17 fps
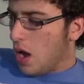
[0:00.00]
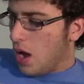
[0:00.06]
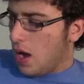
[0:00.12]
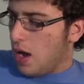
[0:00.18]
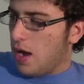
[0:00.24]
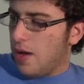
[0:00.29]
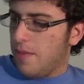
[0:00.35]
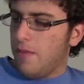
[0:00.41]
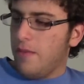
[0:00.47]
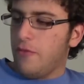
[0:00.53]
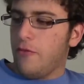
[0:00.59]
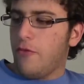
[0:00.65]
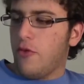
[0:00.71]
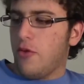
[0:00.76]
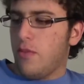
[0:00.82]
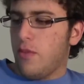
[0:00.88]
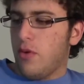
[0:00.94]
um,
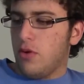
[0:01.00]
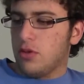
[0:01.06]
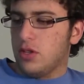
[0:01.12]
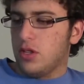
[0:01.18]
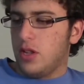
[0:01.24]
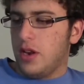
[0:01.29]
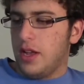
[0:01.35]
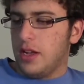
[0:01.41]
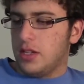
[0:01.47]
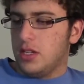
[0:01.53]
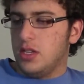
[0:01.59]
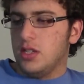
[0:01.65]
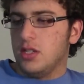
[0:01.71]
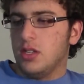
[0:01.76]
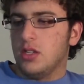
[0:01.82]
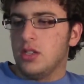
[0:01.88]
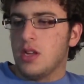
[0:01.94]
for most of the next
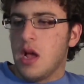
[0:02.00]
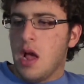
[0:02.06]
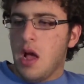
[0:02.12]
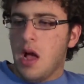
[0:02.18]
seasons.